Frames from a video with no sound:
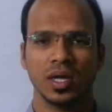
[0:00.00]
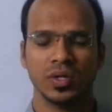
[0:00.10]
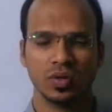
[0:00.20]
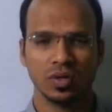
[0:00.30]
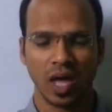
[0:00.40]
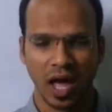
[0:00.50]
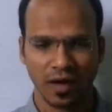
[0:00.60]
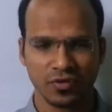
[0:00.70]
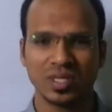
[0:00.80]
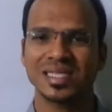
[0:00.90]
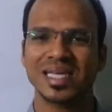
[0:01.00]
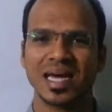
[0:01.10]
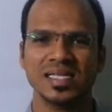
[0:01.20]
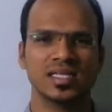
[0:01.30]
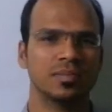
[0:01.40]
You have to
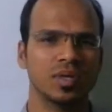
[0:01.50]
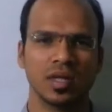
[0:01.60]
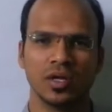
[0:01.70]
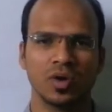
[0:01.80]
design something, right?